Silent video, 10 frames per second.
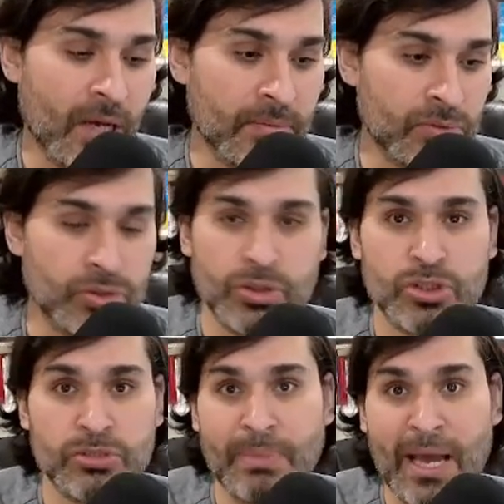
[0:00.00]
So you could
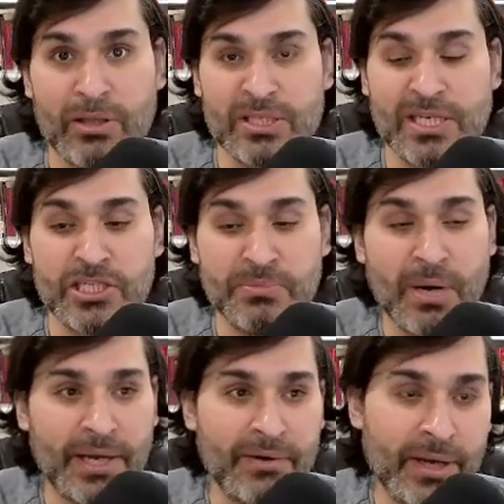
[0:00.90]
just buy it on the secondary
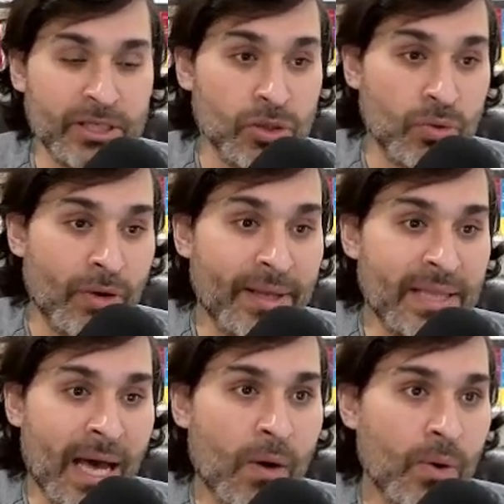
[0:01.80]
market, right? So right
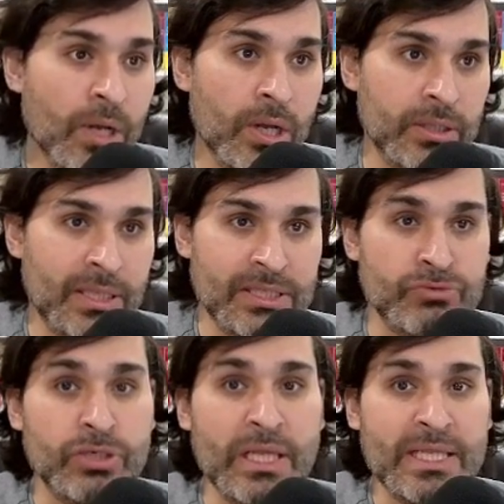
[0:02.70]
now there's a
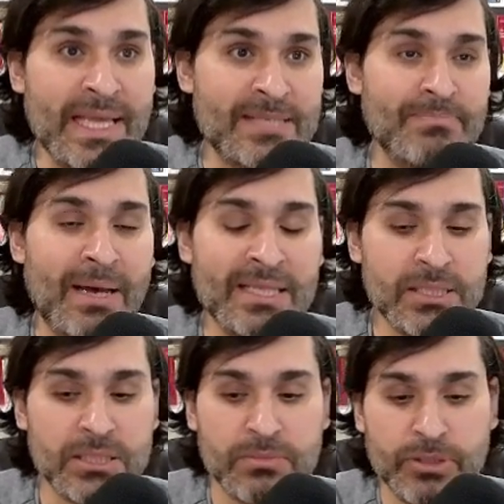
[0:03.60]
really nice
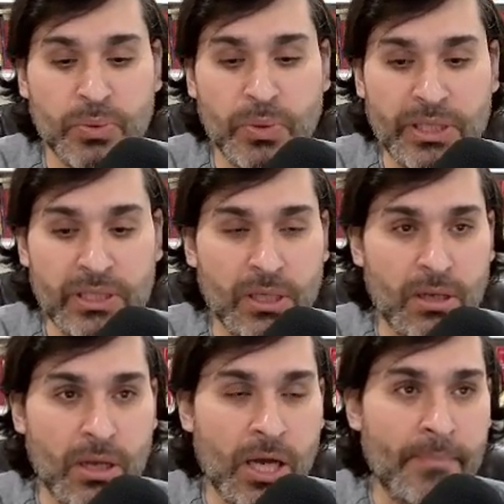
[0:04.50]
balance between
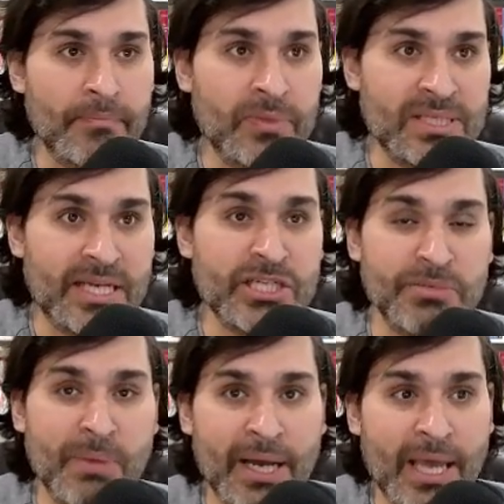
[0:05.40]
the secondary
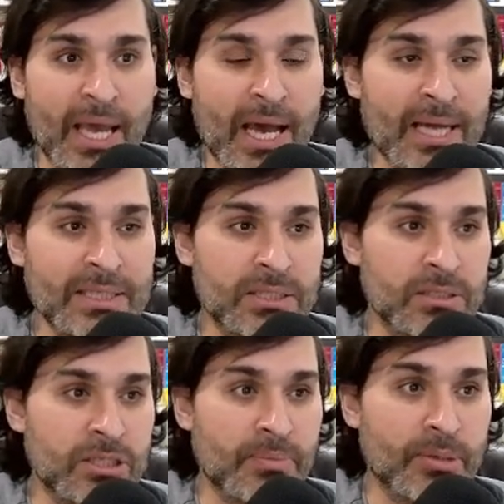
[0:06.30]
market and
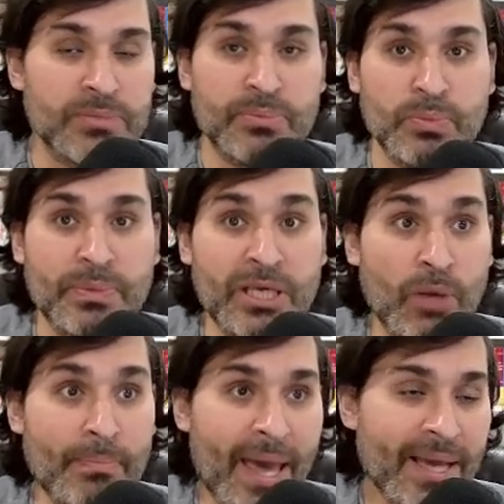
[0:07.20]
the deposit pool being
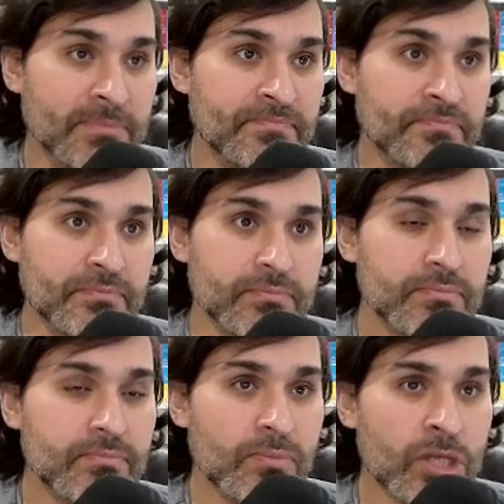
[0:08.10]
on peg.
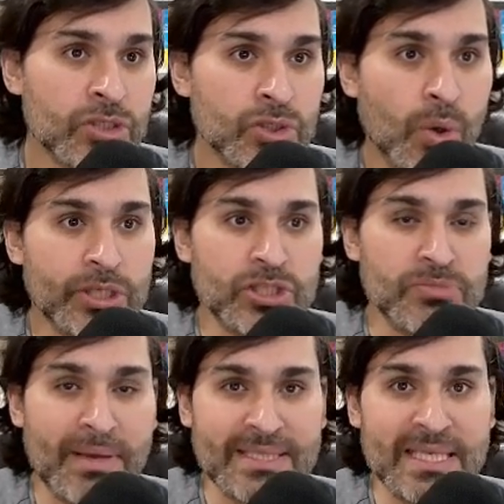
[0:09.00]
So it just
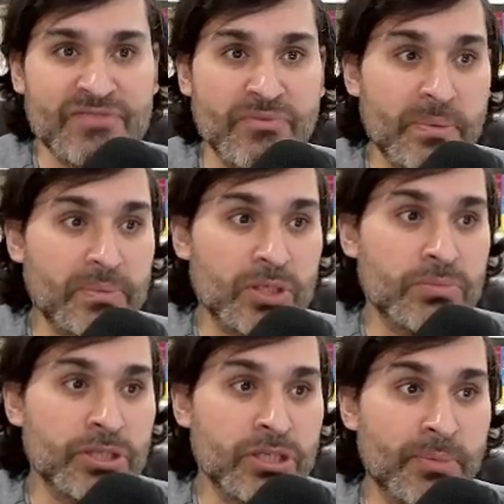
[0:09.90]
makes sense for people to come
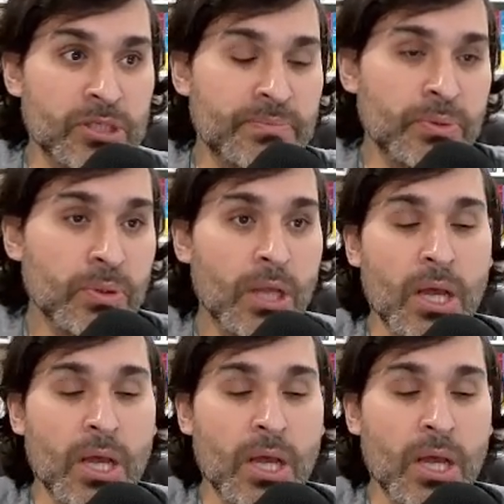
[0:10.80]
to the deposit pool.